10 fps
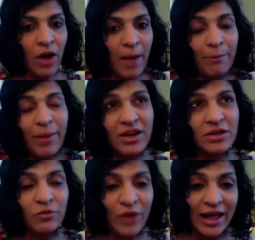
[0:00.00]
but
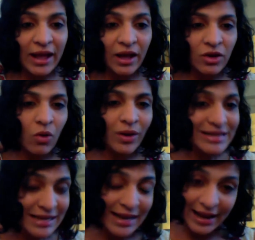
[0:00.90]
where,
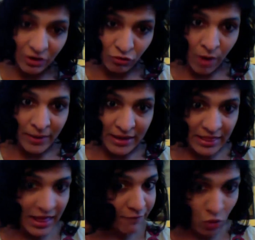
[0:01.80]
indicated
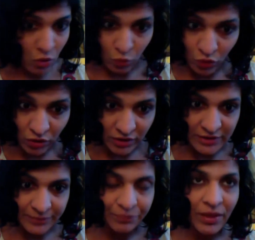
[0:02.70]
remedies have not worked.
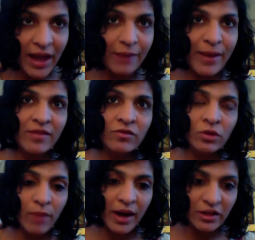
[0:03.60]
And based
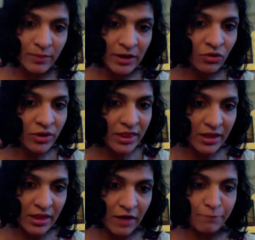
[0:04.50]
on my
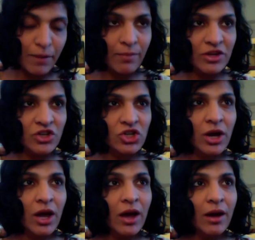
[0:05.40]
experiences, I've published
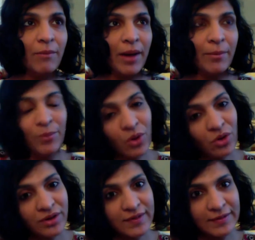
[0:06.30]
my
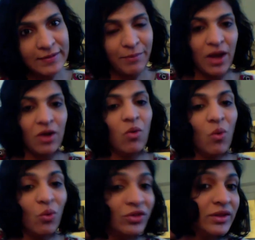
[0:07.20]
books, my
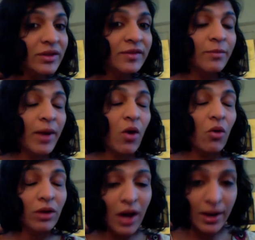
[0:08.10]
courses, my
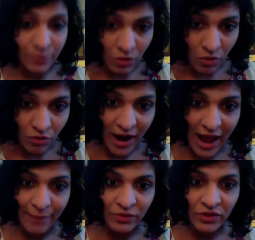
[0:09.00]
online
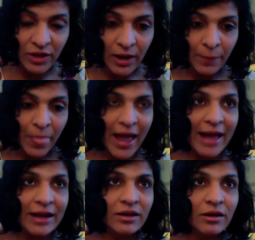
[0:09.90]
programs,
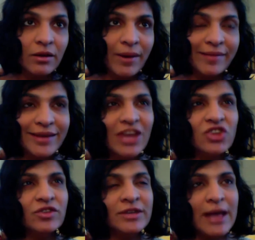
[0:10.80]
and my
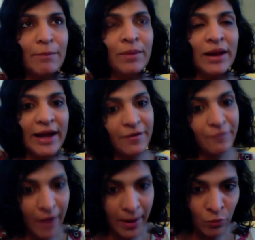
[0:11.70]
stages template and
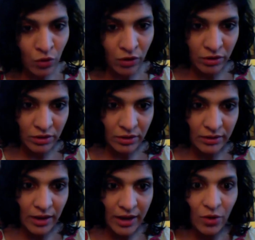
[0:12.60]
framework
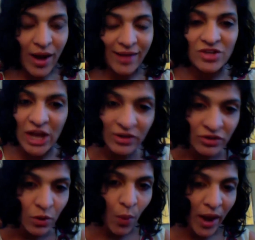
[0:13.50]
has
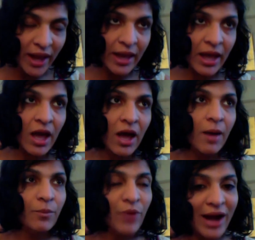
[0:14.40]
changed the way
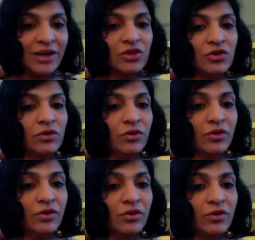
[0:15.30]

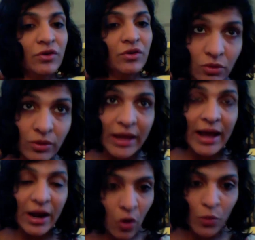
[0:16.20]
practitioners are looking
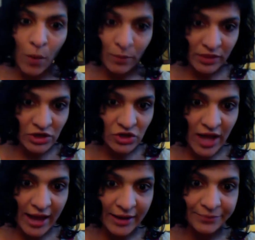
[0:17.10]
at homeopathy
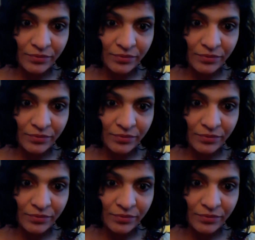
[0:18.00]
today.